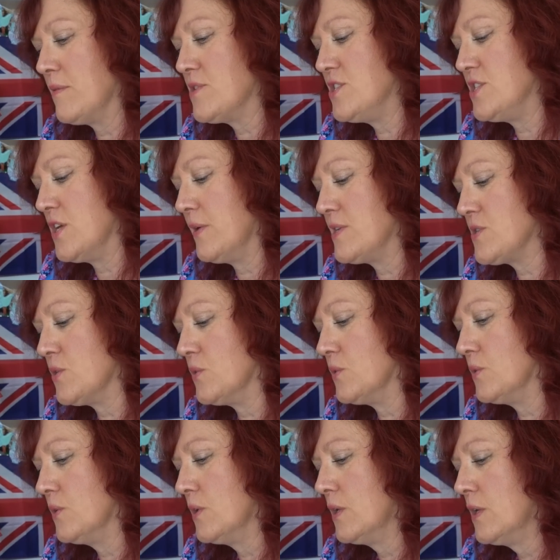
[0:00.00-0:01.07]
able to do it
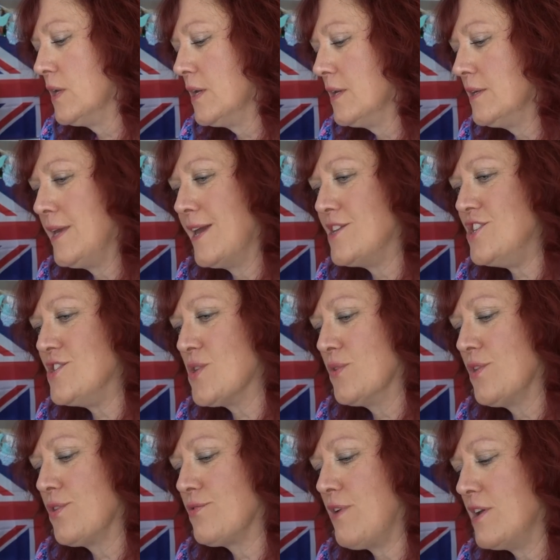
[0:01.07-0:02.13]
all. Yeah, she's
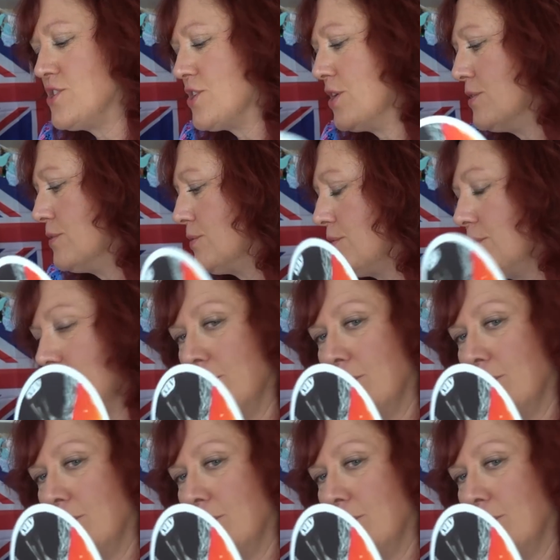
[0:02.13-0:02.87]
on the threshold,